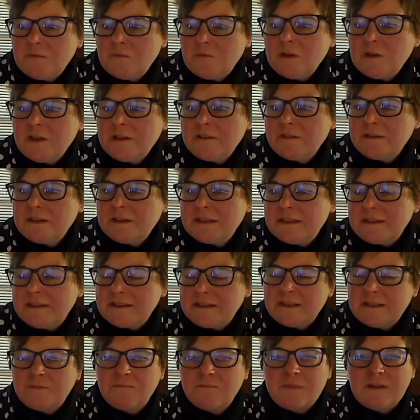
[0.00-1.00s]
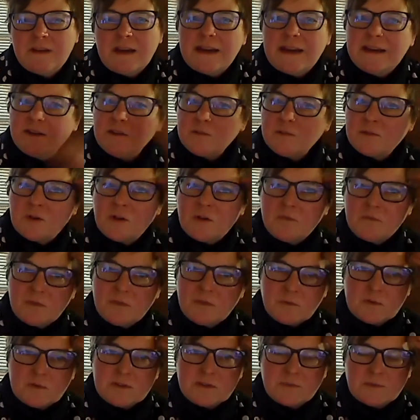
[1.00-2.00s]
well, it, it, I don't know if it
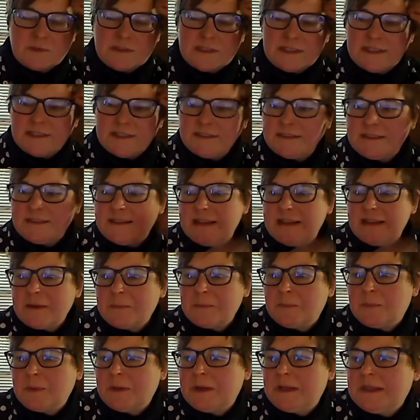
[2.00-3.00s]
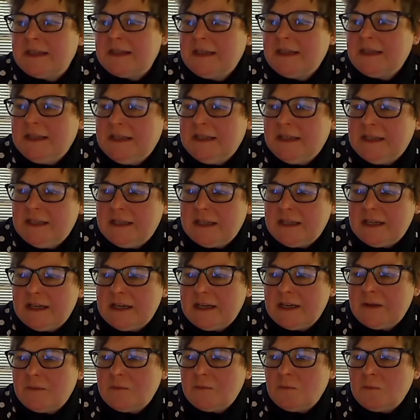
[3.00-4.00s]
was related to that, but
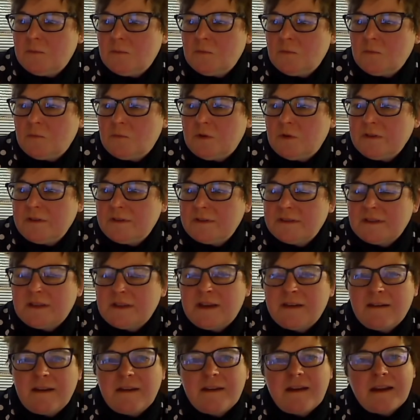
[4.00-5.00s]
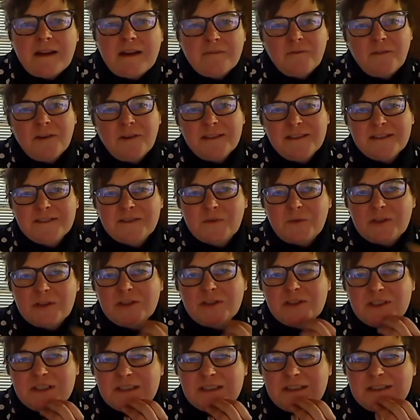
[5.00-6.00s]
um, was I, I find this
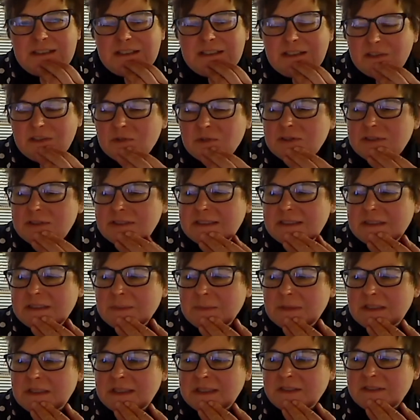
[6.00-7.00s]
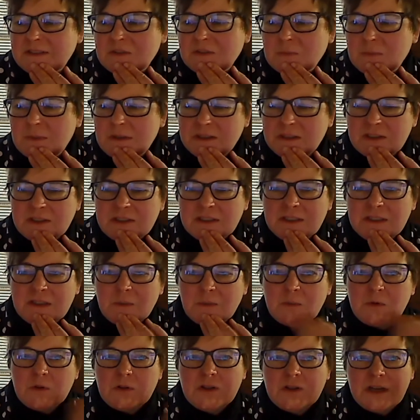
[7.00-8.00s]
question interesting because you mentioned in the
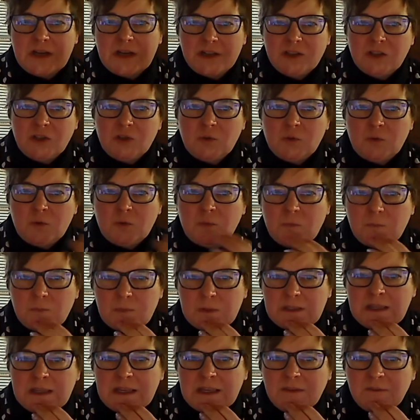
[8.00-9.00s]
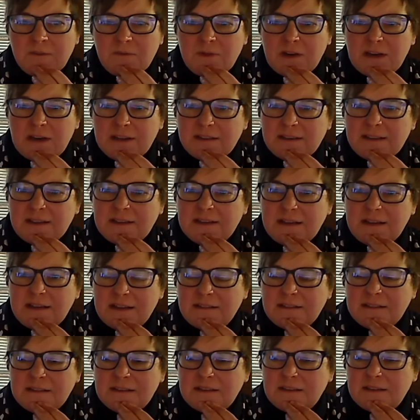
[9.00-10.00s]
book how you became violent
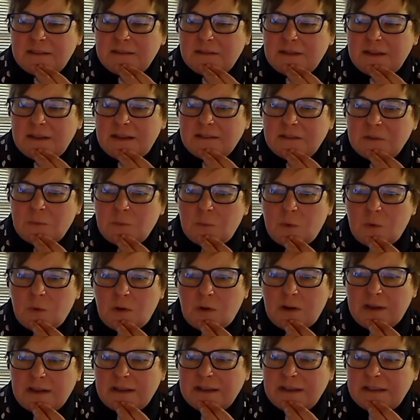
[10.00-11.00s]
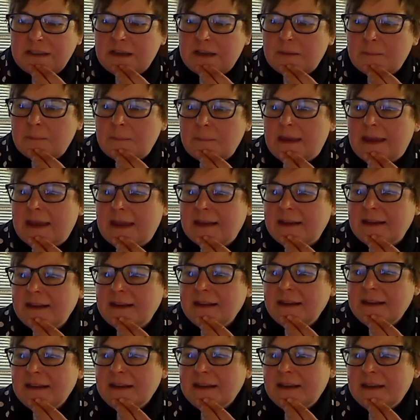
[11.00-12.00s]
as a as a boy and a young man.
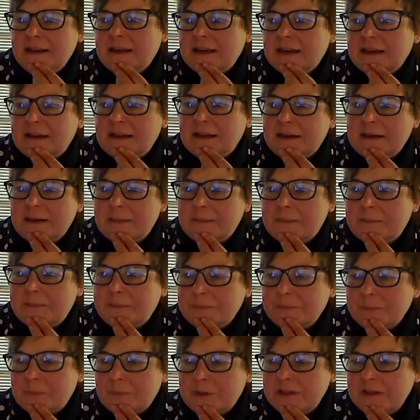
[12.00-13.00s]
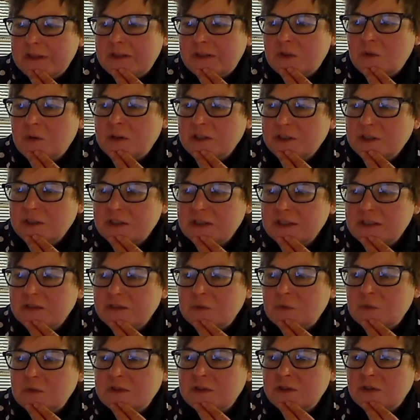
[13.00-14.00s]
Yeah. Um, but the question
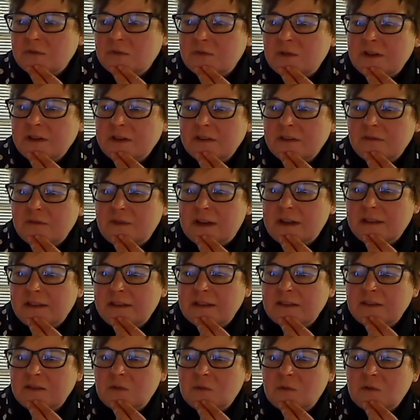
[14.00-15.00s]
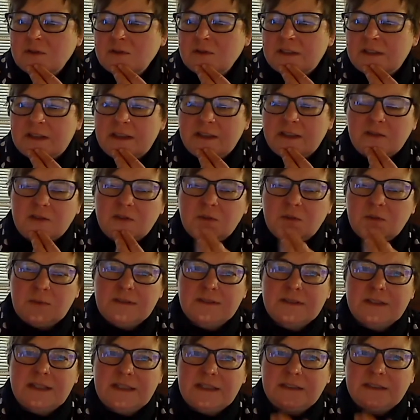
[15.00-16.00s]
is, was your father violent towards others
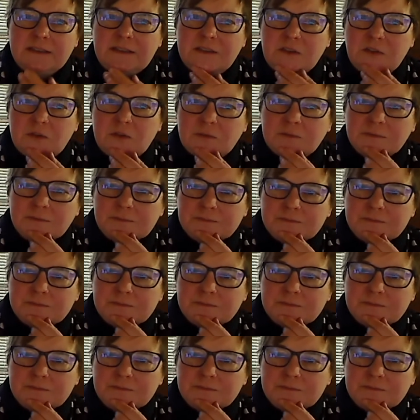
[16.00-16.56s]
besides you?